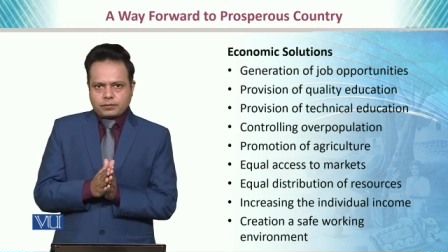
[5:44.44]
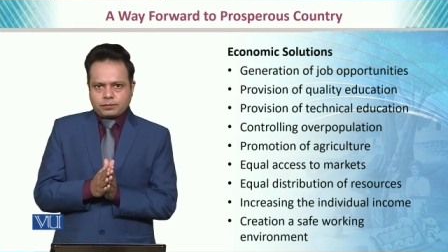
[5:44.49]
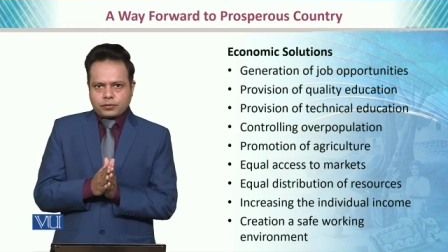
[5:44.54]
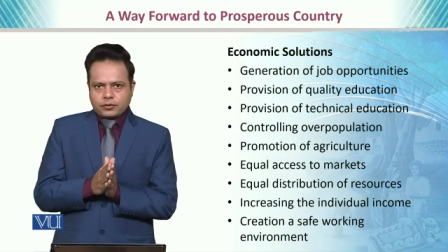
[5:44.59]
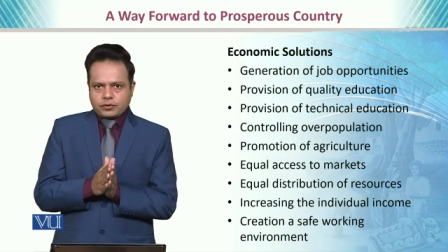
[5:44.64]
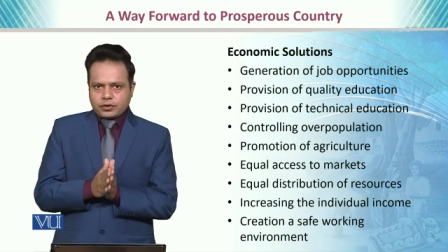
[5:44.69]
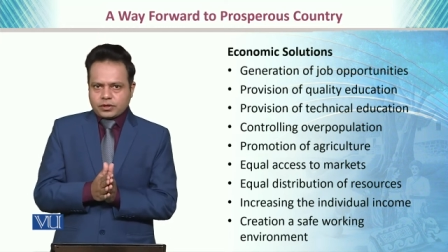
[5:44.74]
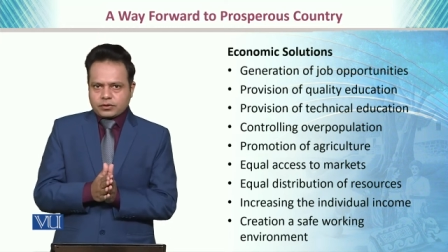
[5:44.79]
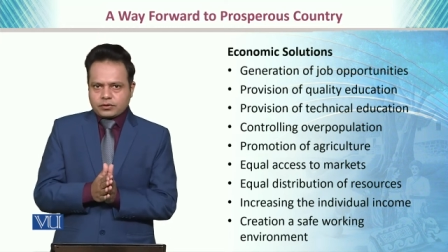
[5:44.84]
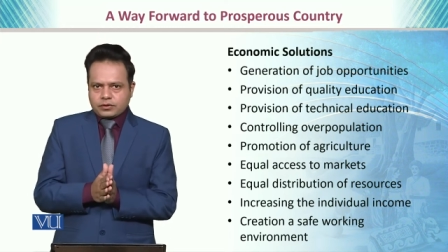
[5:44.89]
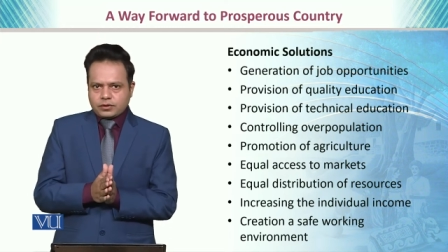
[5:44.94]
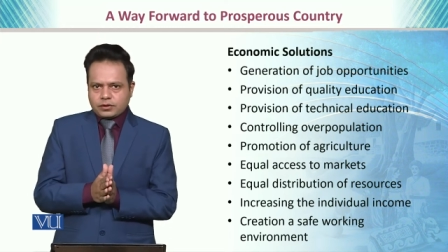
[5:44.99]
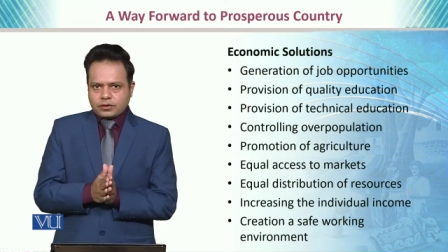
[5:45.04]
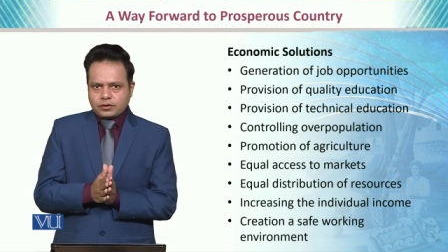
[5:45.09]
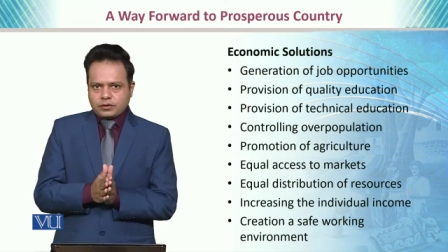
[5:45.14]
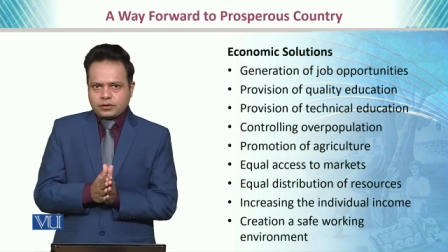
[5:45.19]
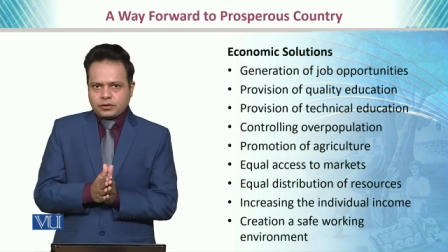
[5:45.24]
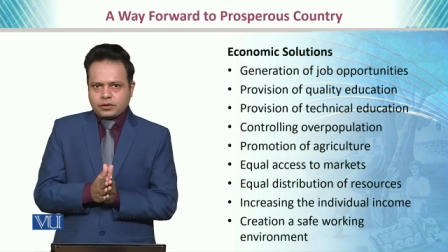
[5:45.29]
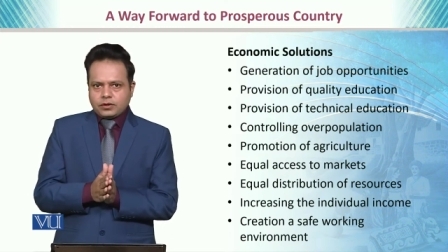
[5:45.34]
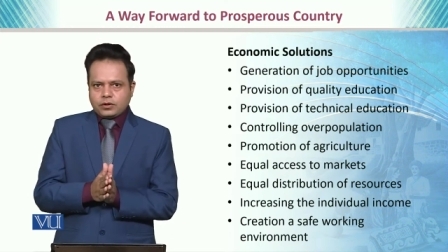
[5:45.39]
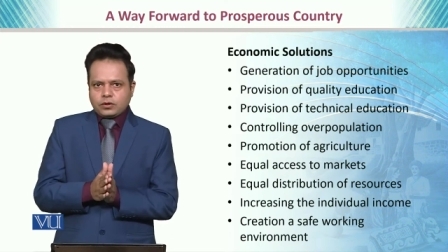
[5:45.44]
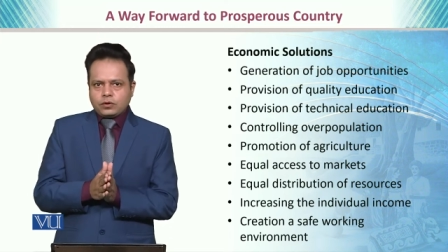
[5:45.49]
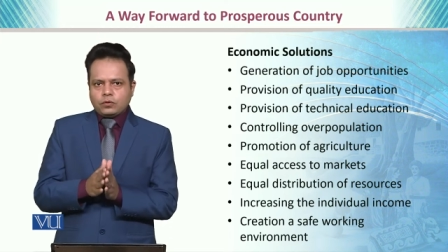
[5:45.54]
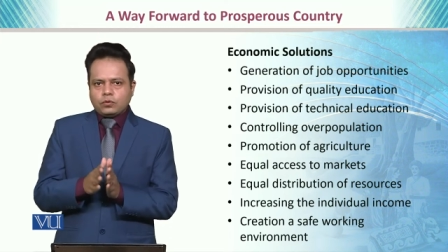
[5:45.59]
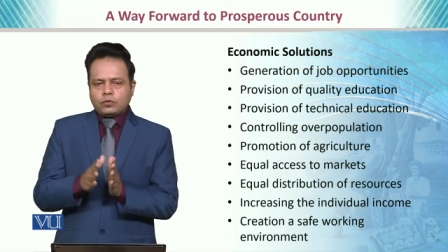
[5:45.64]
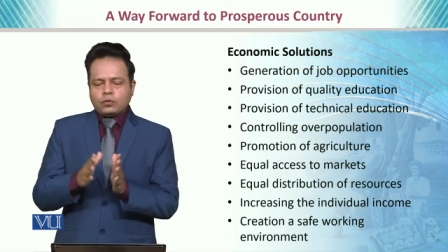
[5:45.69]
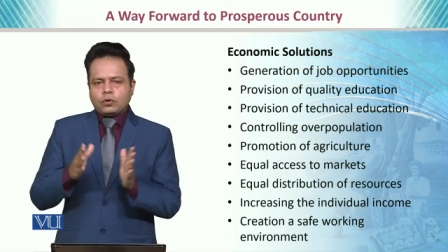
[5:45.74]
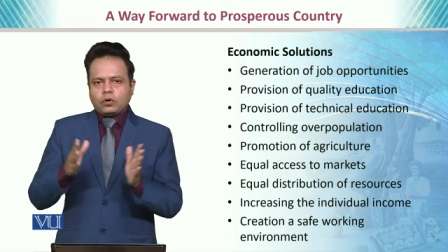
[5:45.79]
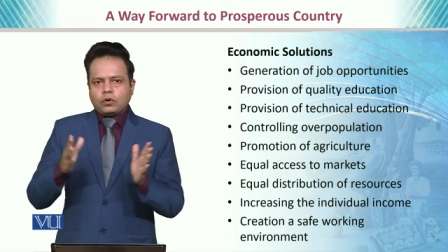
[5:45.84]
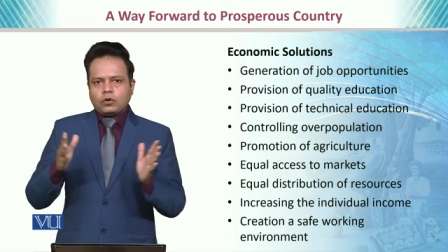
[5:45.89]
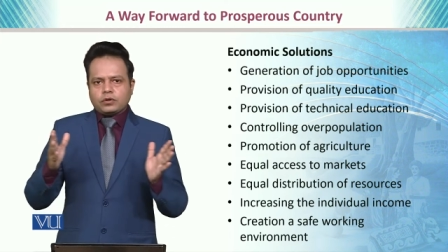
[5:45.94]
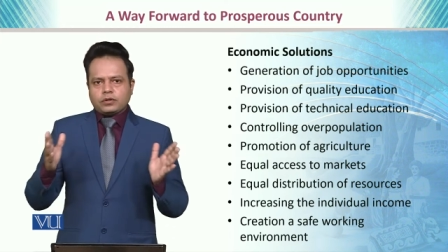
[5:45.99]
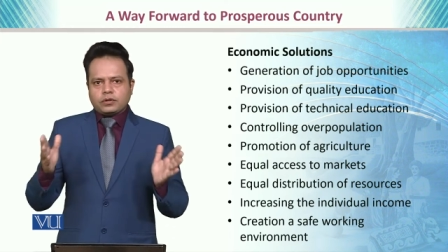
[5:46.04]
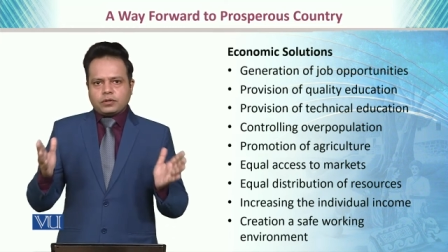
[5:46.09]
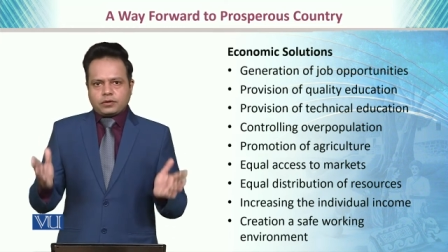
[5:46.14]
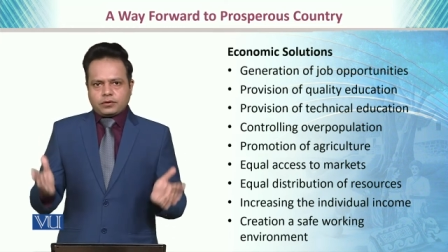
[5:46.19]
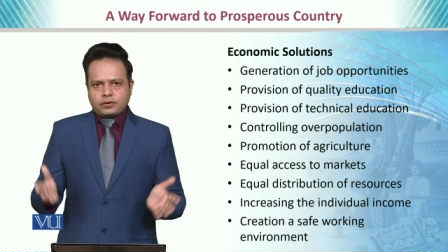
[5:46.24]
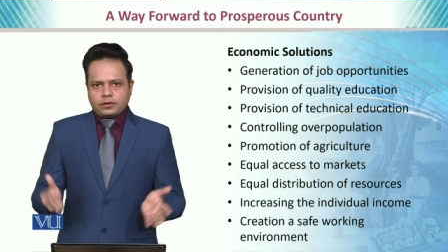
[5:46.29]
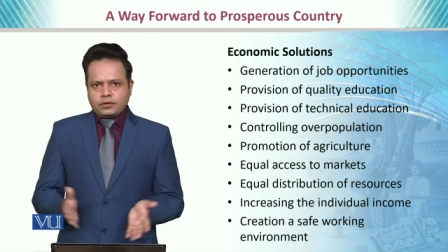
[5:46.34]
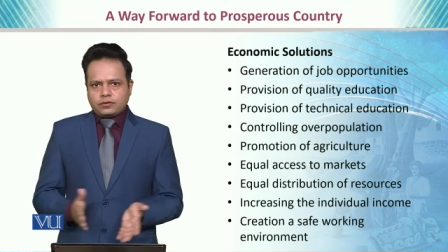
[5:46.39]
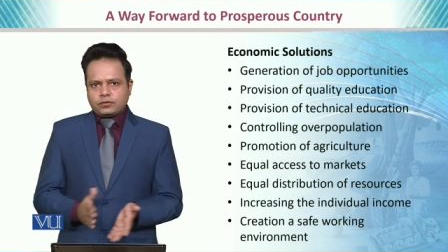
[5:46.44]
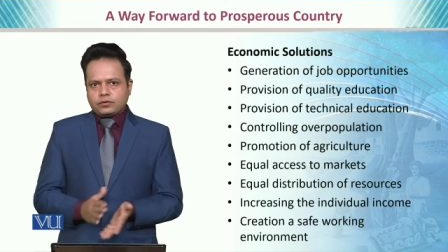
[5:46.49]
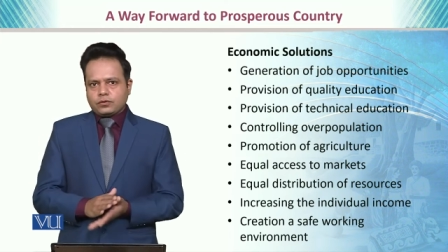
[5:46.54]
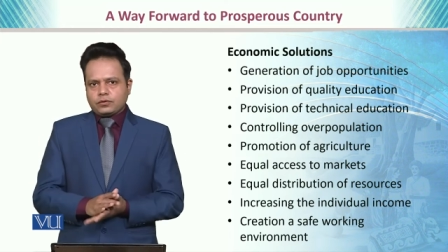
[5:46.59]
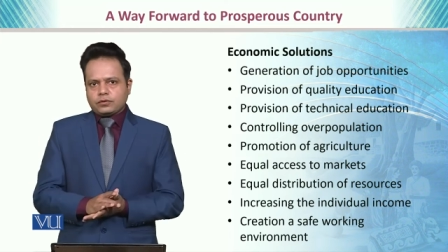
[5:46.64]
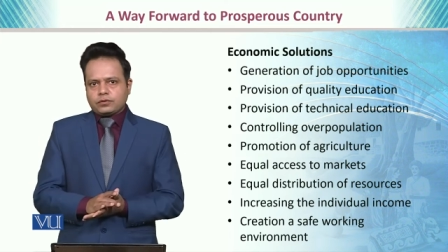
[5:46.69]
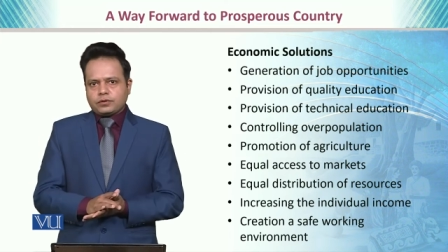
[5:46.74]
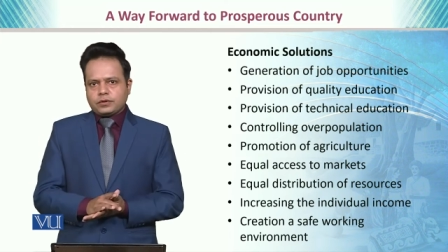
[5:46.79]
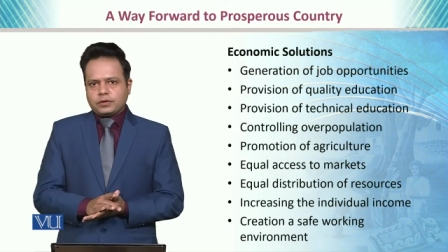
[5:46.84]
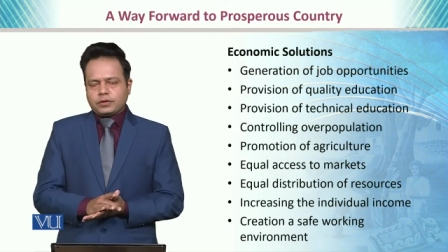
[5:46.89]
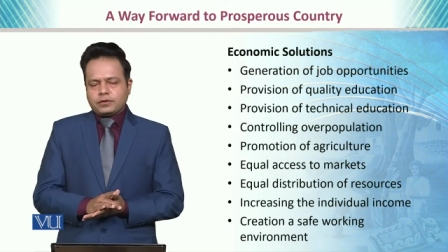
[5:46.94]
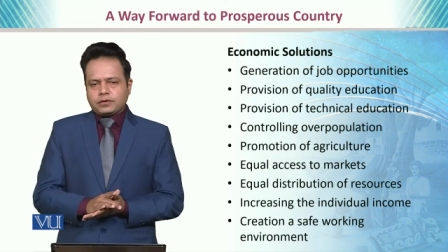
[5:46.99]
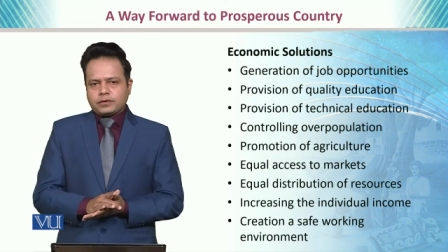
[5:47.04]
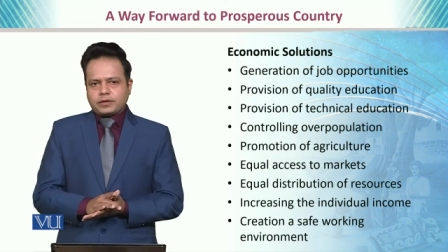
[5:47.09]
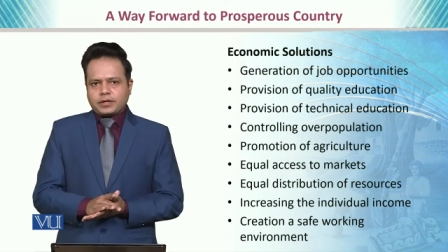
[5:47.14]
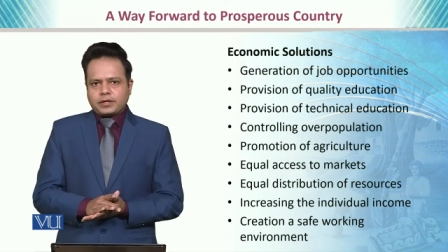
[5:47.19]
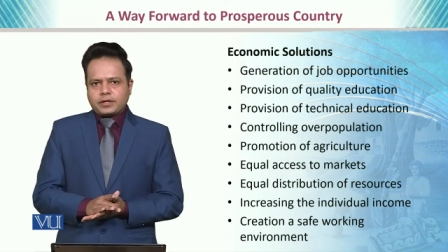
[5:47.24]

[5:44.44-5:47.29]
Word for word: production who own the resources